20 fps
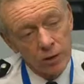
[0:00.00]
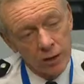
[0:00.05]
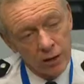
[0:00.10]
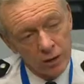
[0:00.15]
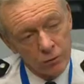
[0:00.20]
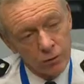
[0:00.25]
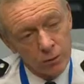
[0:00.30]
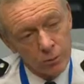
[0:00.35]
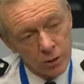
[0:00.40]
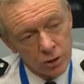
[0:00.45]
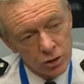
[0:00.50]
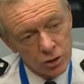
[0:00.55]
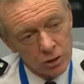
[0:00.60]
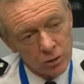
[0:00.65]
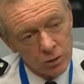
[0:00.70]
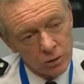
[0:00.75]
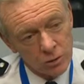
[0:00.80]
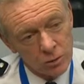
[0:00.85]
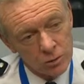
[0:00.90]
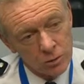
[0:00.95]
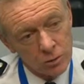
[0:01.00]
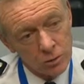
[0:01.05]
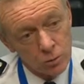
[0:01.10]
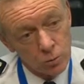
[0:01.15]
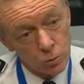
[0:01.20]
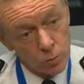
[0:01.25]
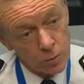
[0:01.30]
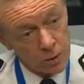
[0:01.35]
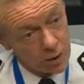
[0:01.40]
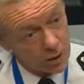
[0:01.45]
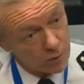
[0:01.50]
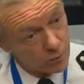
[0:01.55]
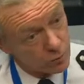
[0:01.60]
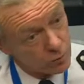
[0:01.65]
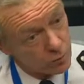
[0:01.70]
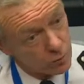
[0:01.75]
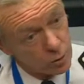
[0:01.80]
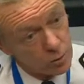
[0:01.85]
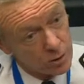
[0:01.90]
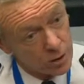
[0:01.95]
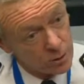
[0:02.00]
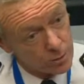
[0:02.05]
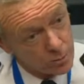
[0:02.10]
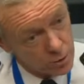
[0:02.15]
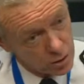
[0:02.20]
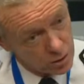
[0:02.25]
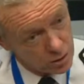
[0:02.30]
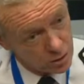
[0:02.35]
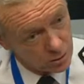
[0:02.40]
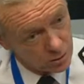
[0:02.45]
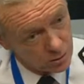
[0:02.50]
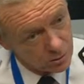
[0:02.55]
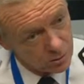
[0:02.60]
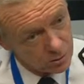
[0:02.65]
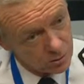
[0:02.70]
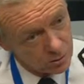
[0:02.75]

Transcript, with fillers: that information, we have reviewed our position,